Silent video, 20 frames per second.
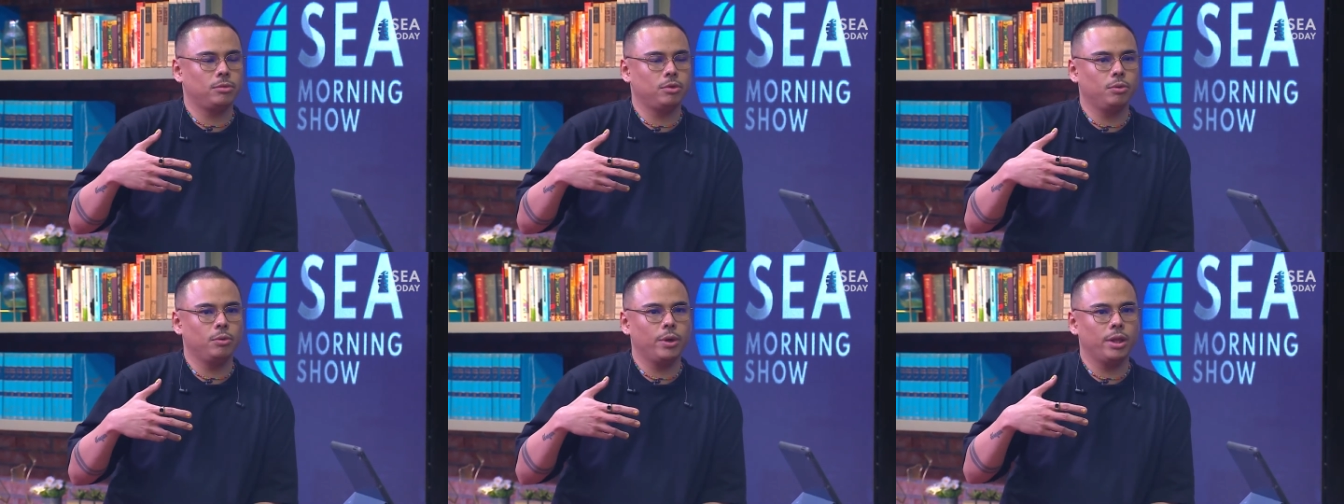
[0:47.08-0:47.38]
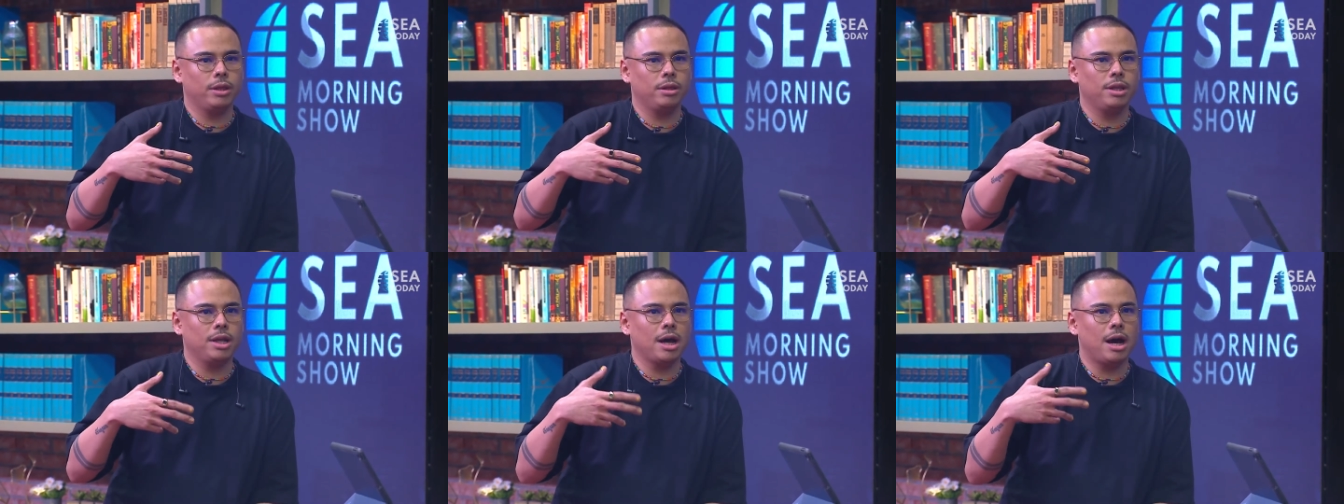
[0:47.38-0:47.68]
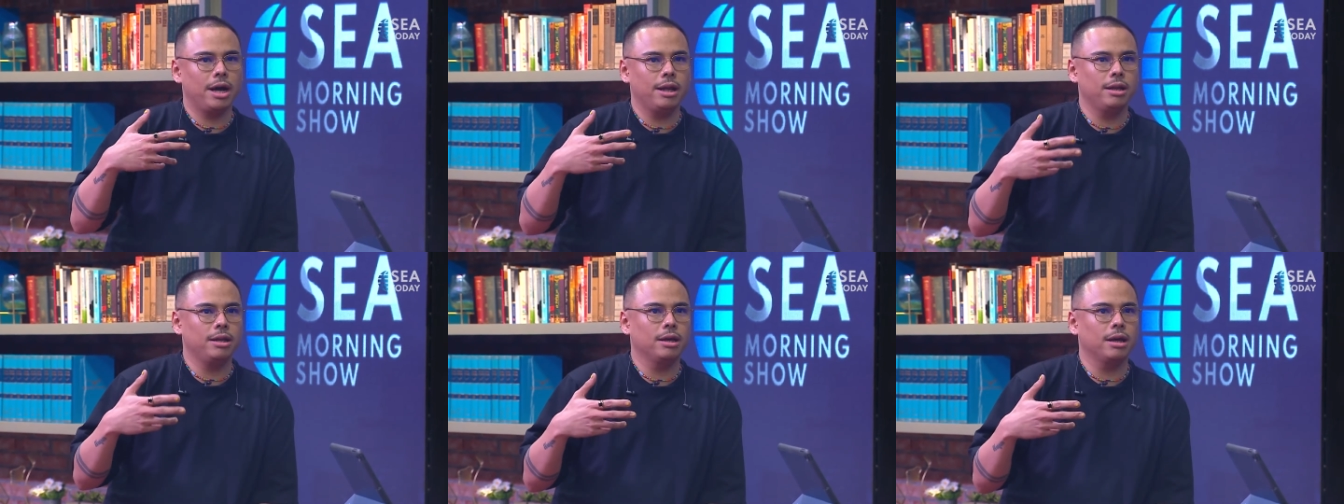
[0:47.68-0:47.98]
with the
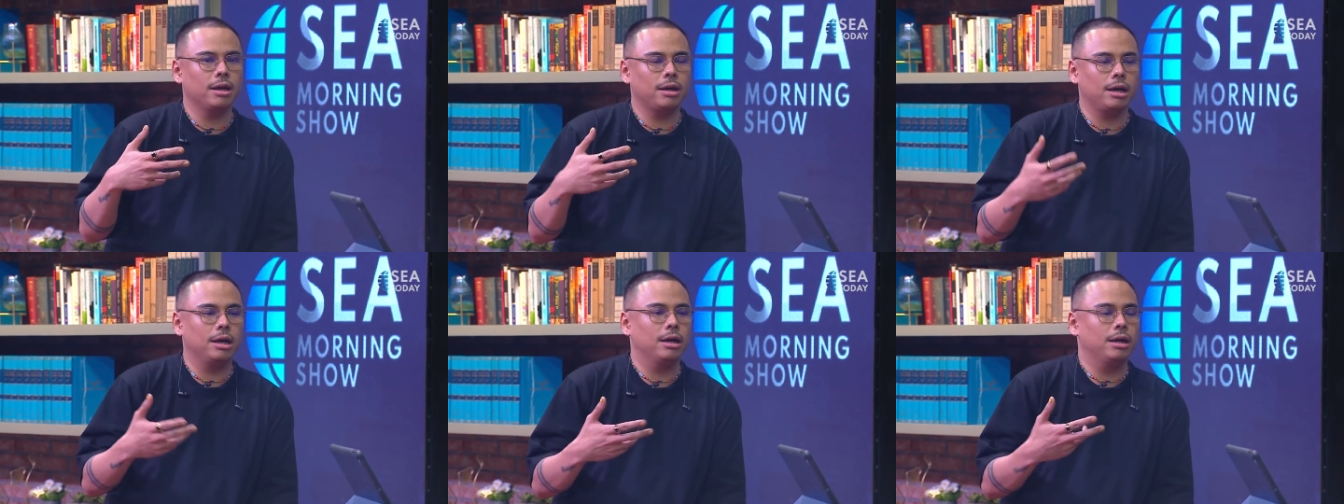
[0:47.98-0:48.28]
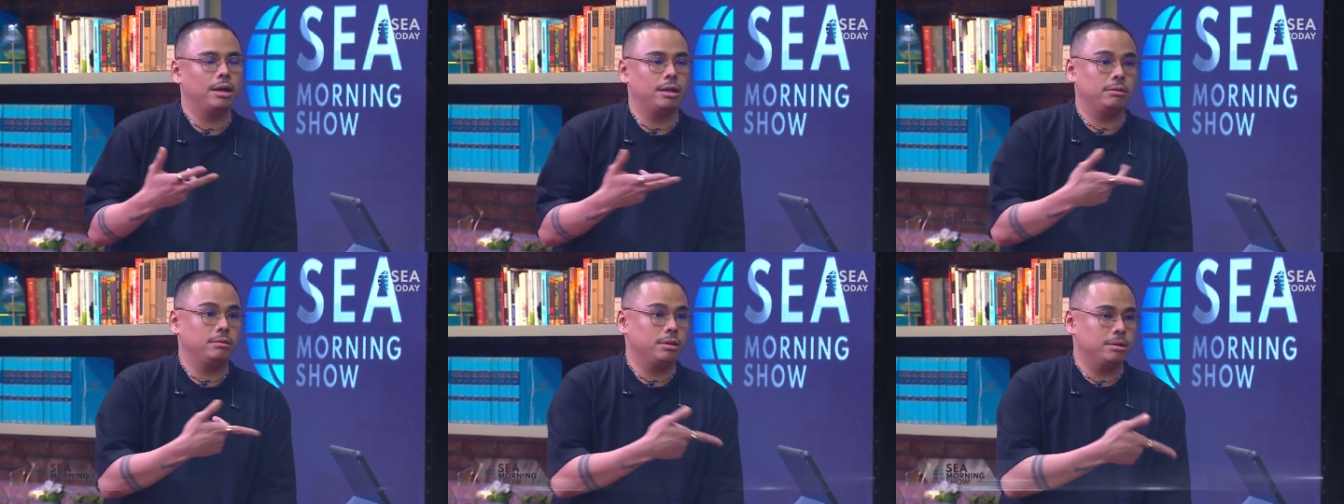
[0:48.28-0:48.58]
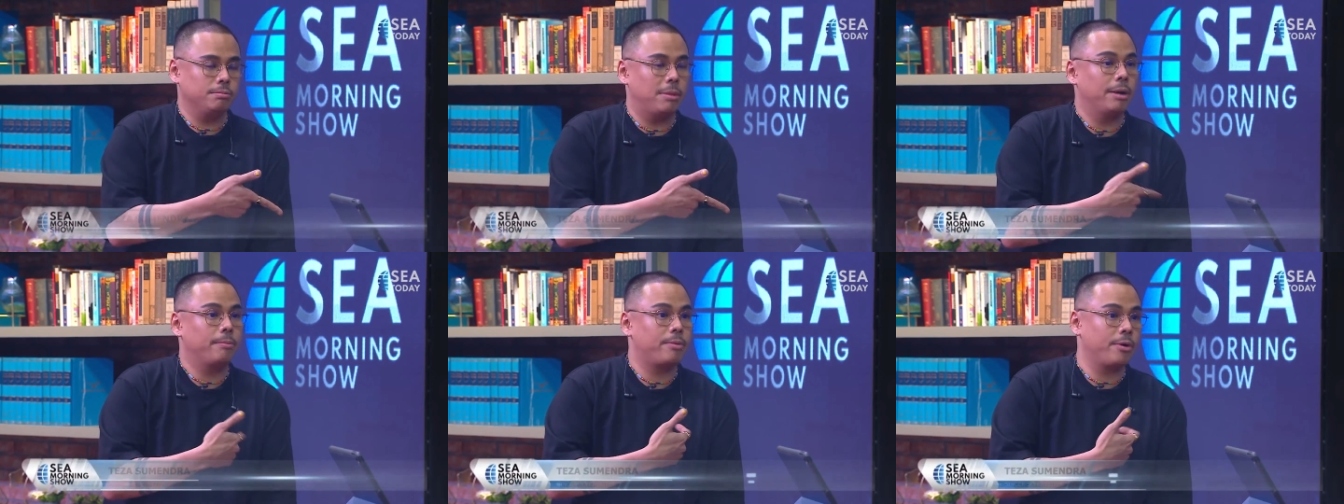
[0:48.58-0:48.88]
idea,
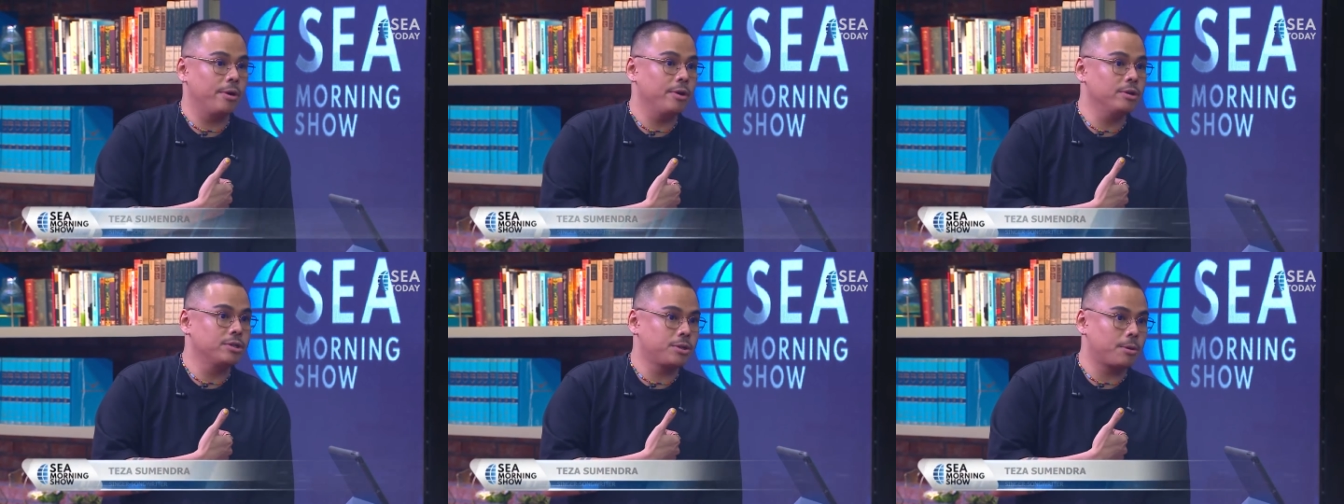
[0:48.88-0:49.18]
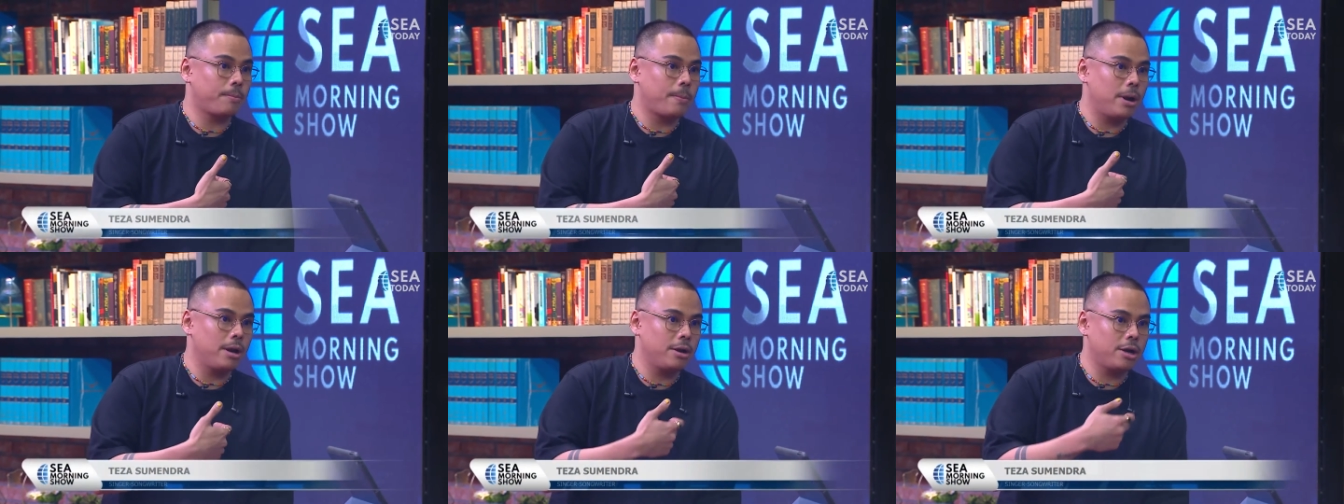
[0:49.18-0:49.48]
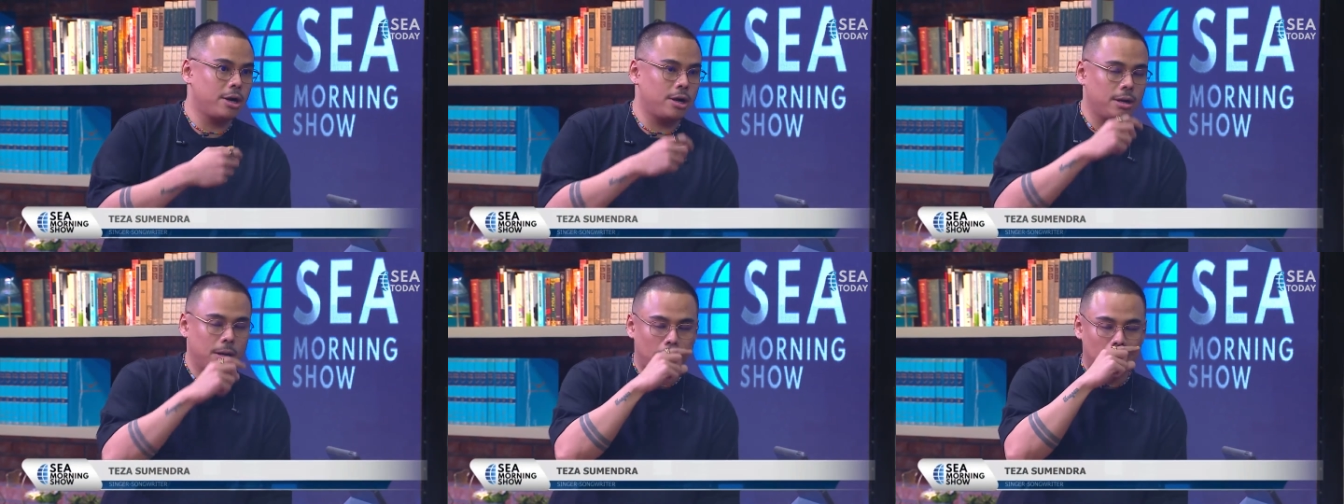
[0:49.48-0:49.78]
my producer
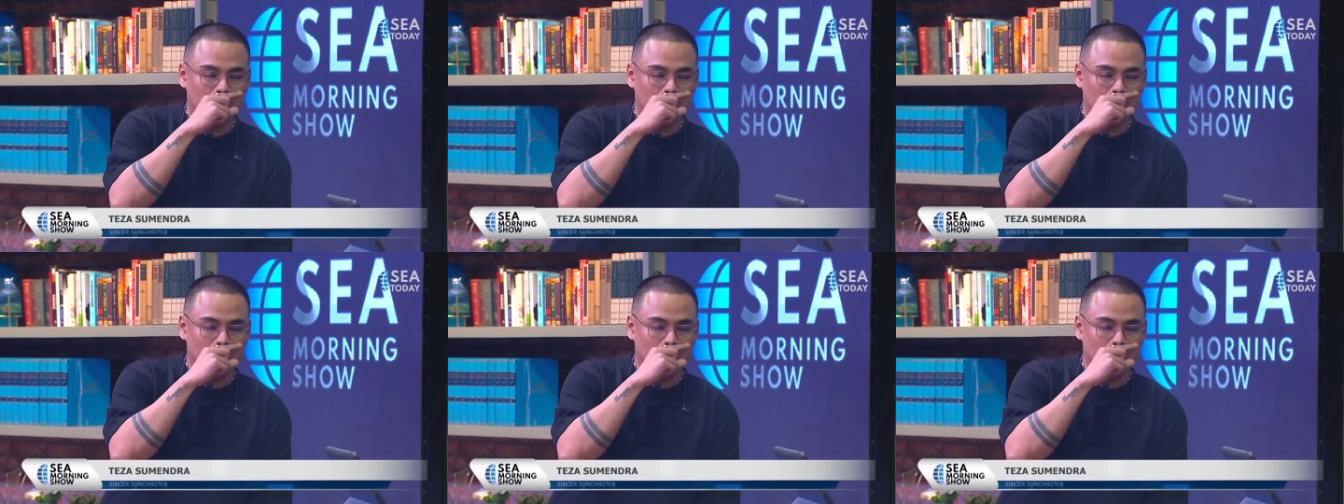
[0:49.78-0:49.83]
partner,